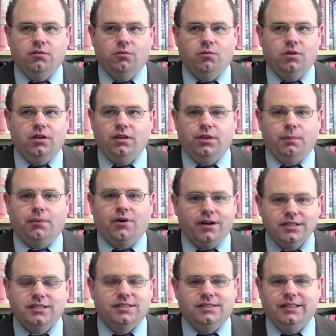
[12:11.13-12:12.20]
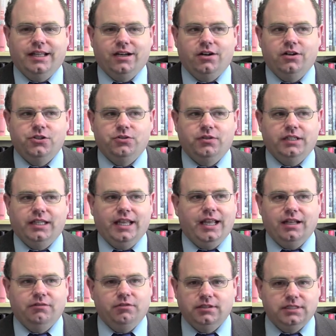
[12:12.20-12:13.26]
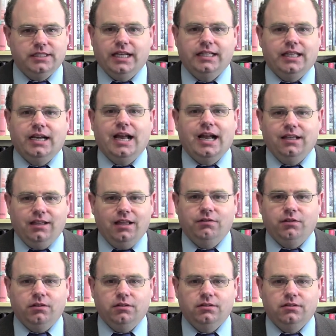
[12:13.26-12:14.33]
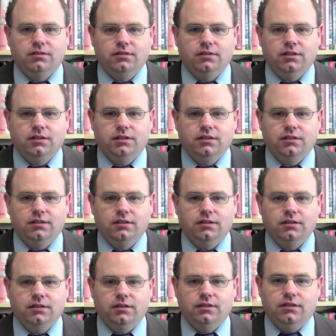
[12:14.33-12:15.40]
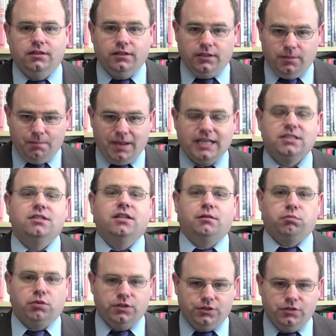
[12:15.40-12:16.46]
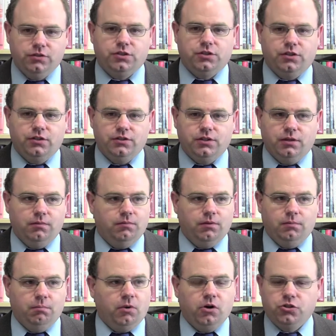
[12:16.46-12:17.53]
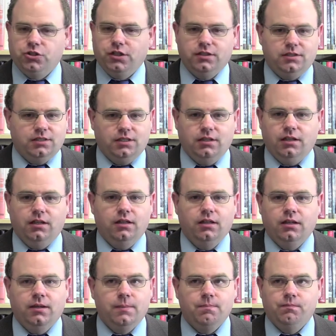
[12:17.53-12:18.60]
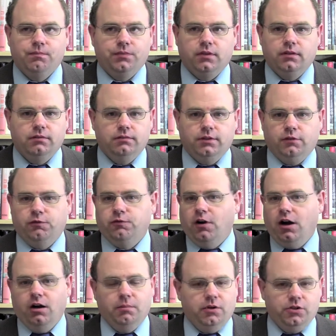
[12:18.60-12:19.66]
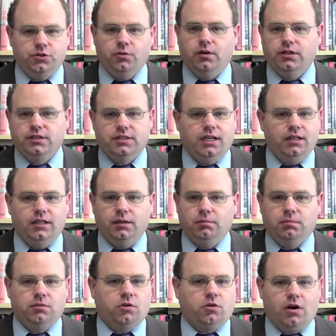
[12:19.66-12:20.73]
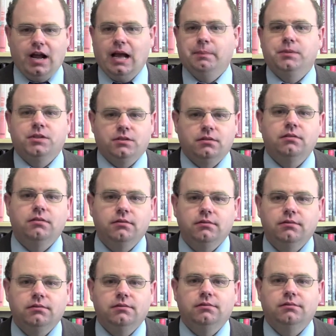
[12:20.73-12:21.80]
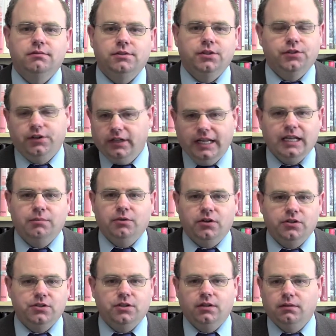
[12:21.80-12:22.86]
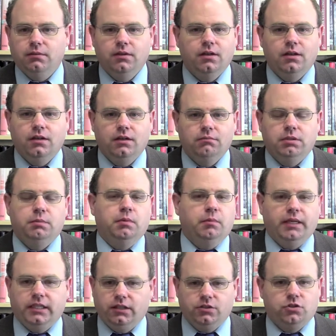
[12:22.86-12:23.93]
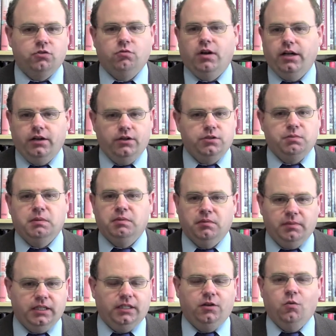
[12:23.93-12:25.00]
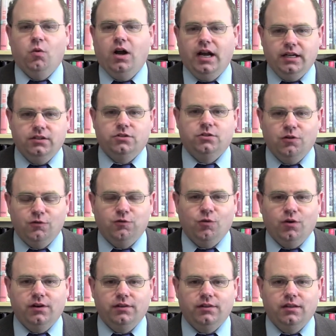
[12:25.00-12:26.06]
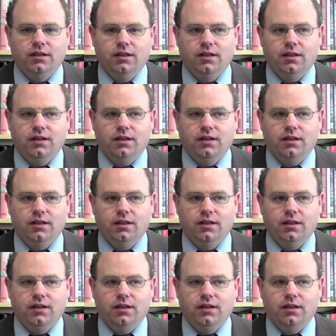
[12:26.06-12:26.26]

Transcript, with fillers: well, the prices in that country can't stay at that high level. The, the domestic producers, the, the merchants and the, the farmers who are selling crops to their neighbors, the people making sweaters, people making wine, and so forth,